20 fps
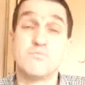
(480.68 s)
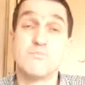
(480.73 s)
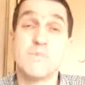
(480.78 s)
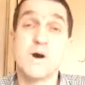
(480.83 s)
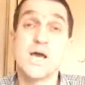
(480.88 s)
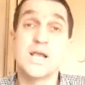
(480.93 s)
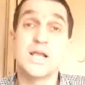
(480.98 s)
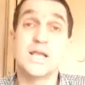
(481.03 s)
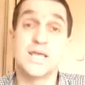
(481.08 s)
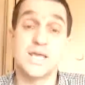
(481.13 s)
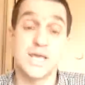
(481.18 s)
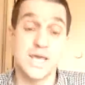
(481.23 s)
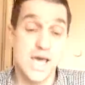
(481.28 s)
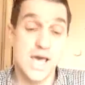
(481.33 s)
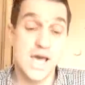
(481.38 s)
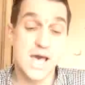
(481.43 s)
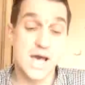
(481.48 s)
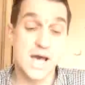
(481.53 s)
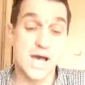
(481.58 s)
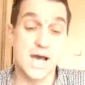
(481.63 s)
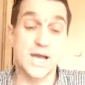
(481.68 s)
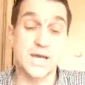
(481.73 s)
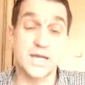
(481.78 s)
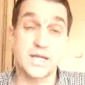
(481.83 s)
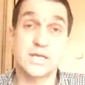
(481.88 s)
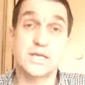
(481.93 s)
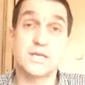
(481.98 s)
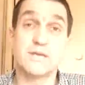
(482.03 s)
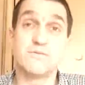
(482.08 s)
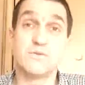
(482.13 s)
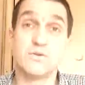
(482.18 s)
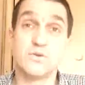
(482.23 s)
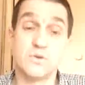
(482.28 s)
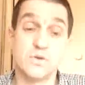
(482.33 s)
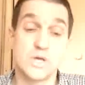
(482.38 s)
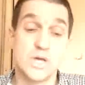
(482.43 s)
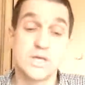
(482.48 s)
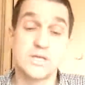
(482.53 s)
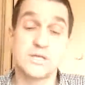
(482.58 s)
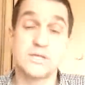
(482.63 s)
through my link, I'm going to give
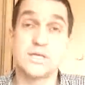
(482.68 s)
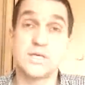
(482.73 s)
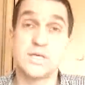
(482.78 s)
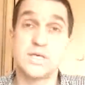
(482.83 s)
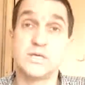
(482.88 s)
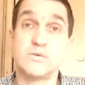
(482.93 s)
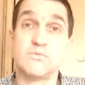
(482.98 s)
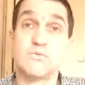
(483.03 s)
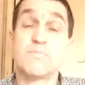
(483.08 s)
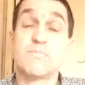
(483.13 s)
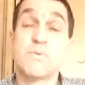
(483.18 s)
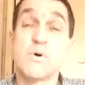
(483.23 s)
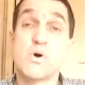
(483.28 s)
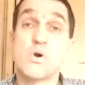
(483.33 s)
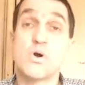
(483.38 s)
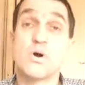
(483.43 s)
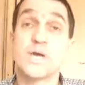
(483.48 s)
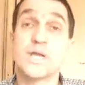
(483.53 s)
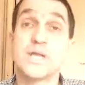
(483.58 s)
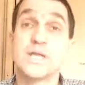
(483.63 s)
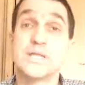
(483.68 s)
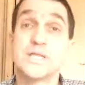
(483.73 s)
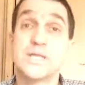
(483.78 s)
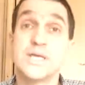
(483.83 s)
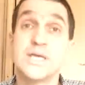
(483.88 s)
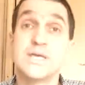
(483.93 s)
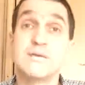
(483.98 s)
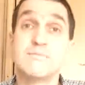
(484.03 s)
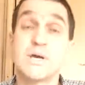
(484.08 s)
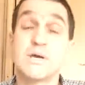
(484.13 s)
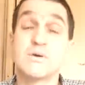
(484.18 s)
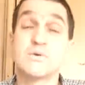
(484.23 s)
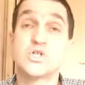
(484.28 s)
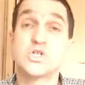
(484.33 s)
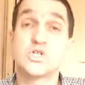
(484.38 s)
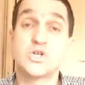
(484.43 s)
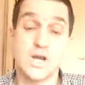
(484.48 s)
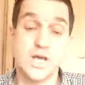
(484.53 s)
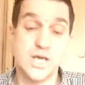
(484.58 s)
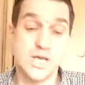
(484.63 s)
you the report on getting the email
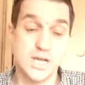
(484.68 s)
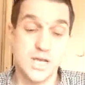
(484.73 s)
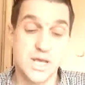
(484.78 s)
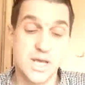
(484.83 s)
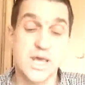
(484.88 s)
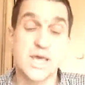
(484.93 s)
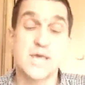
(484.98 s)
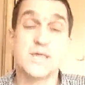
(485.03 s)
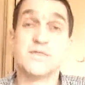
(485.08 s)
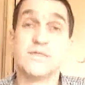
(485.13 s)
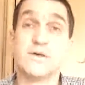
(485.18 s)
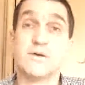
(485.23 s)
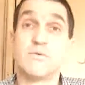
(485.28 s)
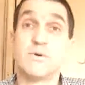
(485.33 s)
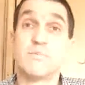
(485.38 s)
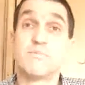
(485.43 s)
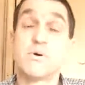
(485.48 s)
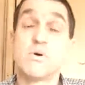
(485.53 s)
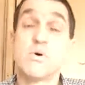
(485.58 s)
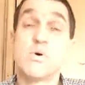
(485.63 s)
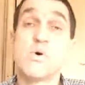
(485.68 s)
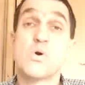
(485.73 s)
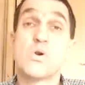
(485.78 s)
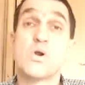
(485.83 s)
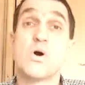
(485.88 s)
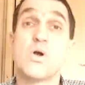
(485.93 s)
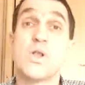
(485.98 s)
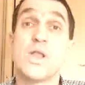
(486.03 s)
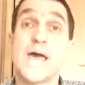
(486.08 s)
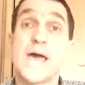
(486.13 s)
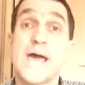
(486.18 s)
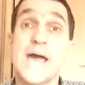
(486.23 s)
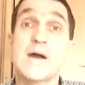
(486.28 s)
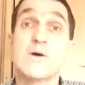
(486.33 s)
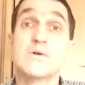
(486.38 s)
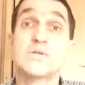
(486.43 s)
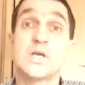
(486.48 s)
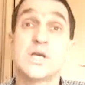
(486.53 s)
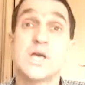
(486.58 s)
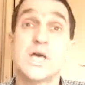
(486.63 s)
straight, the report on
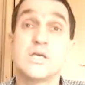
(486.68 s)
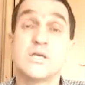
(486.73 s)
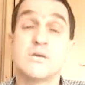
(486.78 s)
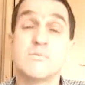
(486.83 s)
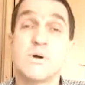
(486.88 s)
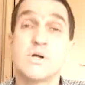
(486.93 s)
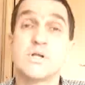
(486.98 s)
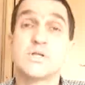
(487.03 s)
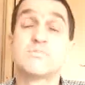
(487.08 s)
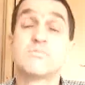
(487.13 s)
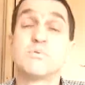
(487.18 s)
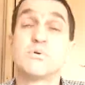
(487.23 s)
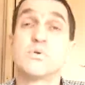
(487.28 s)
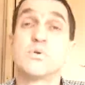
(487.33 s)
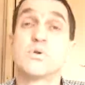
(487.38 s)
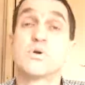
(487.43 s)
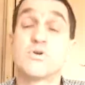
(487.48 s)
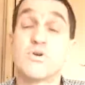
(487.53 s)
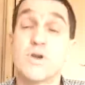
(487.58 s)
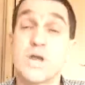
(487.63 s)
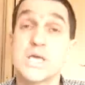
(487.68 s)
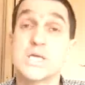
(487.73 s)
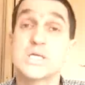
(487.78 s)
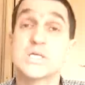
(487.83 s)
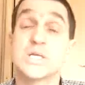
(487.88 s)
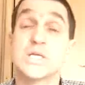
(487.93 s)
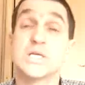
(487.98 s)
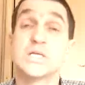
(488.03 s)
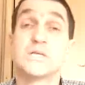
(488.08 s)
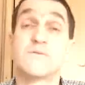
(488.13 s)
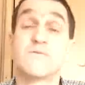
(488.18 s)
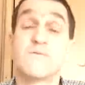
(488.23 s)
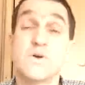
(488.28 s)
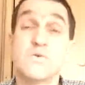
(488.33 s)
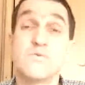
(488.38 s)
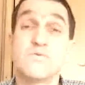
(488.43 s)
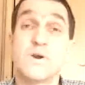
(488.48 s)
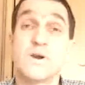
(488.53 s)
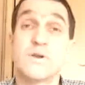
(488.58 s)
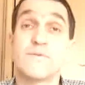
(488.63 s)
how to get your multiple Craigslist
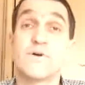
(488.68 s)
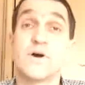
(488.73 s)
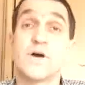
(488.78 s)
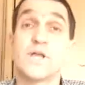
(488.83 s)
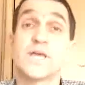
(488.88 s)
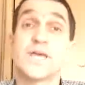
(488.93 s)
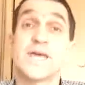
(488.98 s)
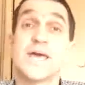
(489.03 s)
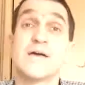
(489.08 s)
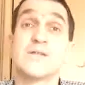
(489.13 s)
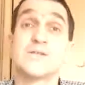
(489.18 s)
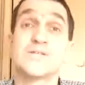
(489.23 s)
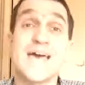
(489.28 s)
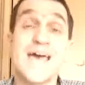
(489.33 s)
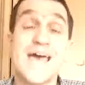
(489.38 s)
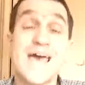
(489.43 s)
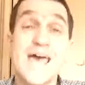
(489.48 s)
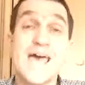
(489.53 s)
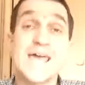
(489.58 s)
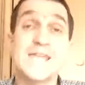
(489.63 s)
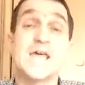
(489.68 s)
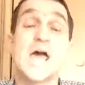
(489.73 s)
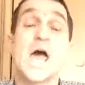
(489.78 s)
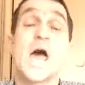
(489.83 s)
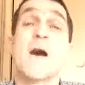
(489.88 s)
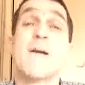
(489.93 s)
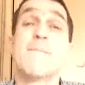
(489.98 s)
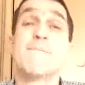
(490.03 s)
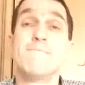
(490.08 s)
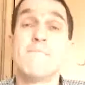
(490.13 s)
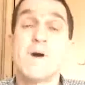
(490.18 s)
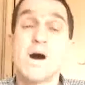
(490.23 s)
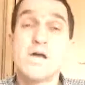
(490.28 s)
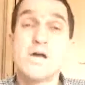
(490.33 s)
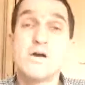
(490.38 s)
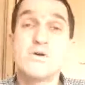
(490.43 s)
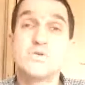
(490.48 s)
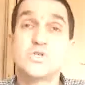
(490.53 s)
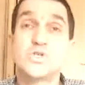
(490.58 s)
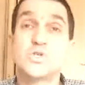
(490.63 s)
phone verified accounts, and
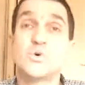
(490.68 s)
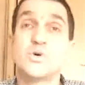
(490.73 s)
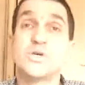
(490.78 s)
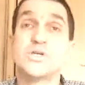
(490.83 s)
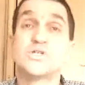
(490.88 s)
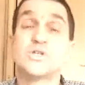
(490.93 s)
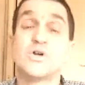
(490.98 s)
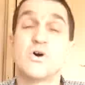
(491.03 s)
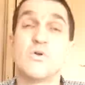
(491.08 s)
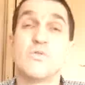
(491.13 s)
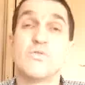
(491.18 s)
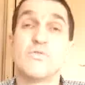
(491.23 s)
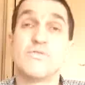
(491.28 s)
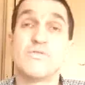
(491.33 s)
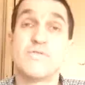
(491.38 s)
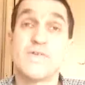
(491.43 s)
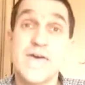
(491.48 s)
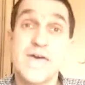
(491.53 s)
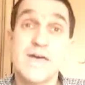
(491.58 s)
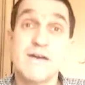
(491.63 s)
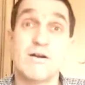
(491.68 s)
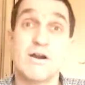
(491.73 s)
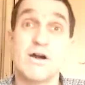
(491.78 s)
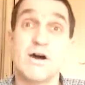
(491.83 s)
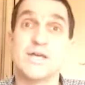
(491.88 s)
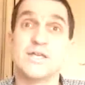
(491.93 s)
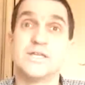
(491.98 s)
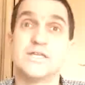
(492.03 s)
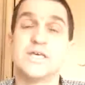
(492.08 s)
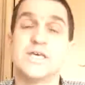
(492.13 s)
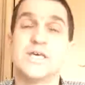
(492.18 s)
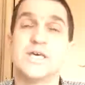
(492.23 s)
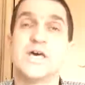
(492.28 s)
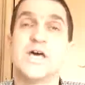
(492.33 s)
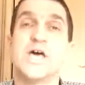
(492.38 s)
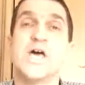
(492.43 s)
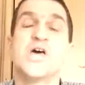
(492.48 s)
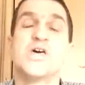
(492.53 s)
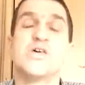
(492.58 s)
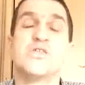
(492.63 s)
my own twist on their
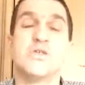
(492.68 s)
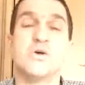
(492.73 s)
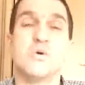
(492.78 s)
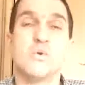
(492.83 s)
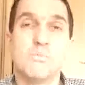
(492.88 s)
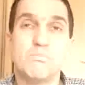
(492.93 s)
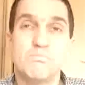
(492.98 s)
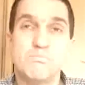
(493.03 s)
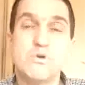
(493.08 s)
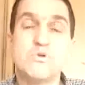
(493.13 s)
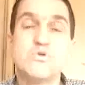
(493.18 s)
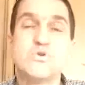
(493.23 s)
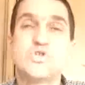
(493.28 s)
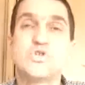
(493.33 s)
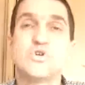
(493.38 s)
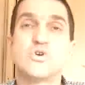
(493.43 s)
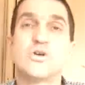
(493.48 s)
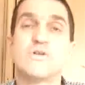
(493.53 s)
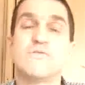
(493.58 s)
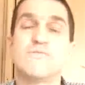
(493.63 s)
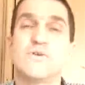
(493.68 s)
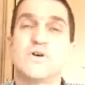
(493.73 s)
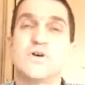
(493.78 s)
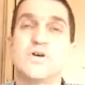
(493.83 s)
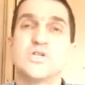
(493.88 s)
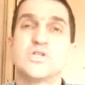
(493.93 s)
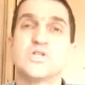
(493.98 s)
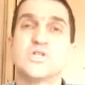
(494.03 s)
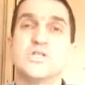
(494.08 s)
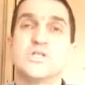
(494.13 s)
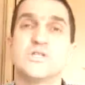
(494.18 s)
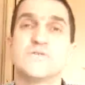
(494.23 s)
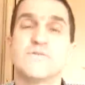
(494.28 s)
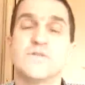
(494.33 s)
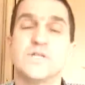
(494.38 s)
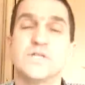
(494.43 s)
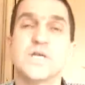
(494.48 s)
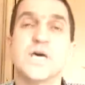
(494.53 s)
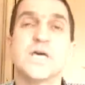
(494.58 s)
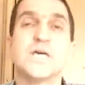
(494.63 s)
idea that will boost your conversions
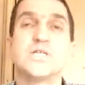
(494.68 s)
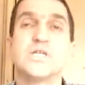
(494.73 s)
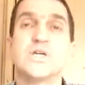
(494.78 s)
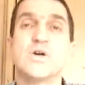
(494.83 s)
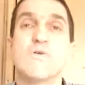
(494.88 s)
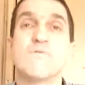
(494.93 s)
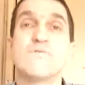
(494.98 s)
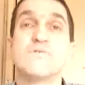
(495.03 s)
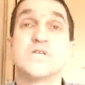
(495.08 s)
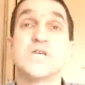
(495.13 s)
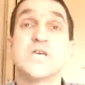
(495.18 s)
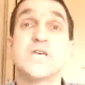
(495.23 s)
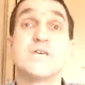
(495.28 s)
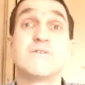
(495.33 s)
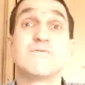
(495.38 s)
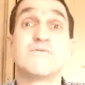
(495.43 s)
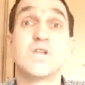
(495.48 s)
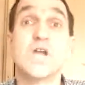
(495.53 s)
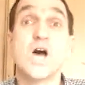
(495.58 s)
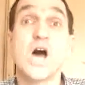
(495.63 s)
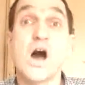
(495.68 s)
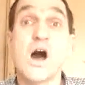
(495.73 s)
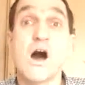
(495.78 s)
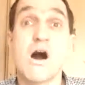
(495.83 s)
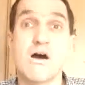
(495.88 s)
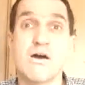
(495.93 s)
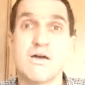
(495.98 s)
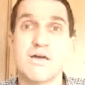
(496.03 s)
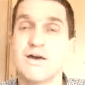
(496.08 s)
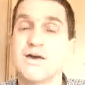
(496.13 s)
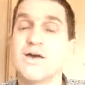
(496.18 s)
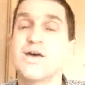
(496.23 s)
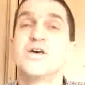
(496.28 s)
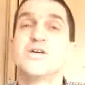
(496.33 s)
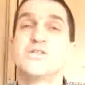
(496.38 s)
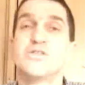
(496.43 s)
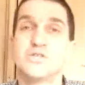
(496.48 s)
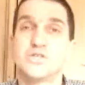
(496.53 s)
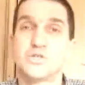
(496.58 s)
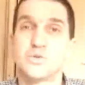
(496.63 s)
for the dating offers even higher
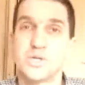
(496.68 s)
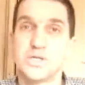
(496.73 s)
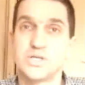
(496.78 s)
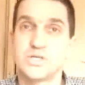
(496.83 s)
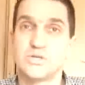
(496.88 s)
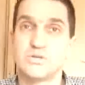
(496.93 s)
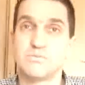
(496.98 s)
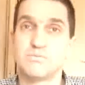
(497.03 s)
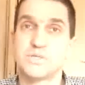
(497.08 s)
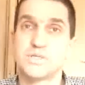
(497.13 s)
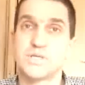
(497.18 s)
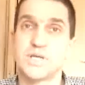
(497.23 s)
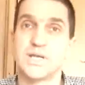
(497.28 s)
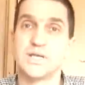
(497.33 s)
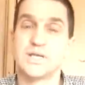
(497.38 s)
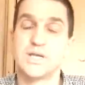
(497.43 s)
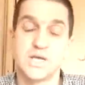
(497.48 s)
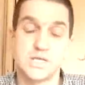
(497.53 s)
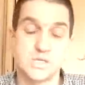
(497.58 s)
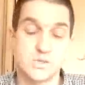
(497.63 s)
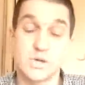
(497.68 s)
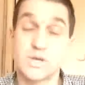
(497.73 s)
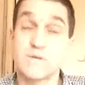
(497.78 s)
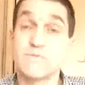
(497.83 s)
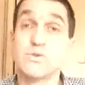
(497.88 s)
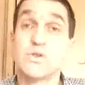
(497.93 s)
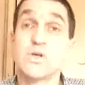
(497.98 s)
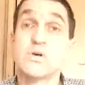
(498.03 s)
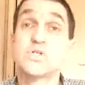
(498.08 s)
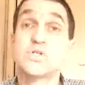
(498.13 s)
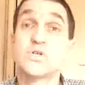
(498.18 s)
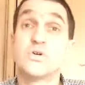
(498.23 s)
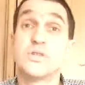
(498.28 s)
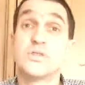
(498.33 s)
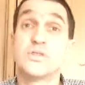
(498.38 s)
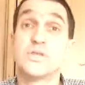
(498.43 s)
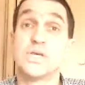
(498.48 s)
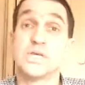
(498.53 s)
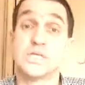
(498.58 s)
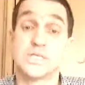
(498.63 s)
than 22%. So I'll give you those
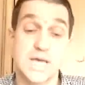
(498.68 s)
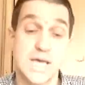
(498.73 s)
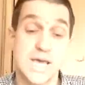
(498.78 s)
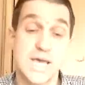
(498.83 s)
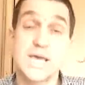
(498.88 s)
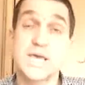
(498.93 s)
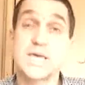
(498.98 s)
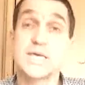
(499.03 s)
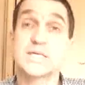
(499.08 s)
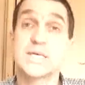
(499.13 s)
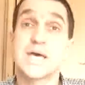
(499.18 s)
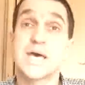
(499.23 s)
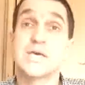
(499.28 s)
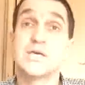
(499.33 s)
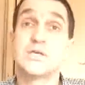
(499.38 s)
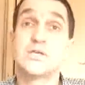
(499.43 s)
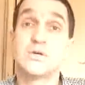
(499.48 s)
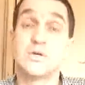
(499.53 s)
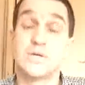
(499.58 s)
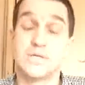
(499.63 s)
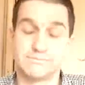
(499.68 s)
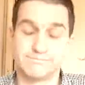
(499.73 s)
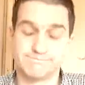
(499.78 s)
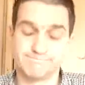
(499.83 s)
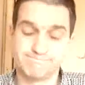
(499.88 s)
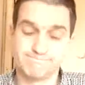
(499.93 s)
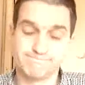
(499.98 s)
three things. Here's how you do it.